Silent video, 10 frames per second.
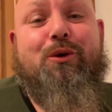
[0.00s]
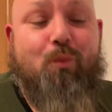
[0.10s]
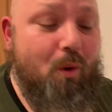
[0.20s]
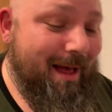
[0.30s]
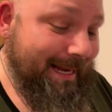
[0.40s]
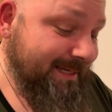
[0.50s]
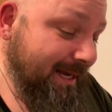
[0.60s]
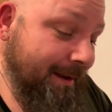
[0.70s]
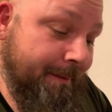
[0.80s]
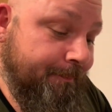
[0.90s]
you want.
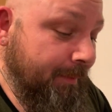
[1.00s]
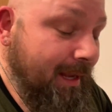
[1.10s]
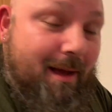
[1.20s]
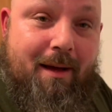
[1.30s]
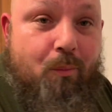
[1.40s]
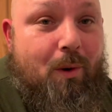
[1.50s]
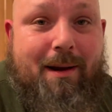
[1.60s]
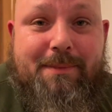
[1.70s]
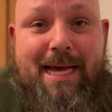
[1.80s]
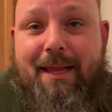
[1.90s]
What
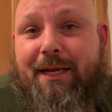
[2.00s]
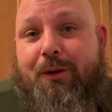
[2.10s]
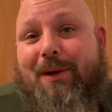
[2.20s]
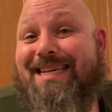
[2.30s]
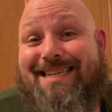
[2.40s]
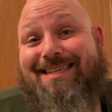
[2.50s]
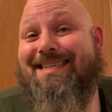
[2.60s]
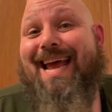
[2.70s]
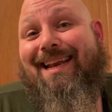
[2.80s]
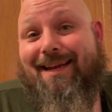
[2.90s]
I'm telling you isn't
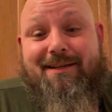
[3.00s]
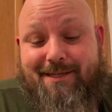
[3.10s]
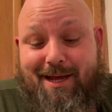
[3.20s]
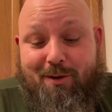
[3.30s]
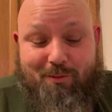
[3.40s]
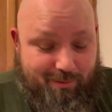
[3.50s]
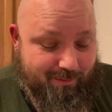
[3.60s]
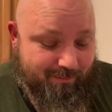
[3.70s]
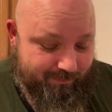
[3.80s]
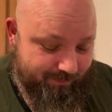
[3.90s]
set in
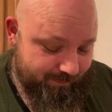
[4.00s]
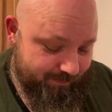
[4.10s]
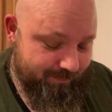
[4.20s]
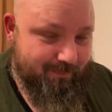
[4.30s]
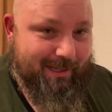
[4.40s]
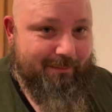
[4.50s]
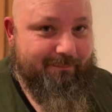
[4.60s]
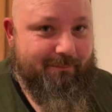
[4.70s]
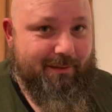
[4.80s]
stone. Well,